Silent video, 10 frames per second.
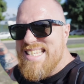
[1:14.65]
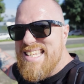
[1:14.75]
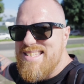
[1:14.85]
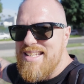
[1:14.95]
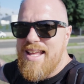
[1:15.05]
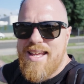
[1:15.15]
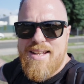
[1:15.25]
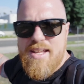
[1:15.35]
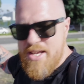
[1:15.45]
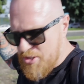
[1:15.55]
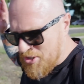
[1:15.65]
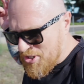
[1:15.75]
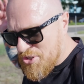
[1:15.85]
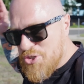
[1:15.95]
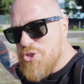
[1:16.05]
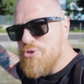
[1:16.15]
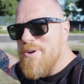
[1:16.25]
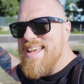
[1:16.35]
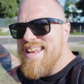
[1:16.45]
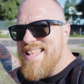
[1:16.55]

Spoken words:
Disneyland is just straight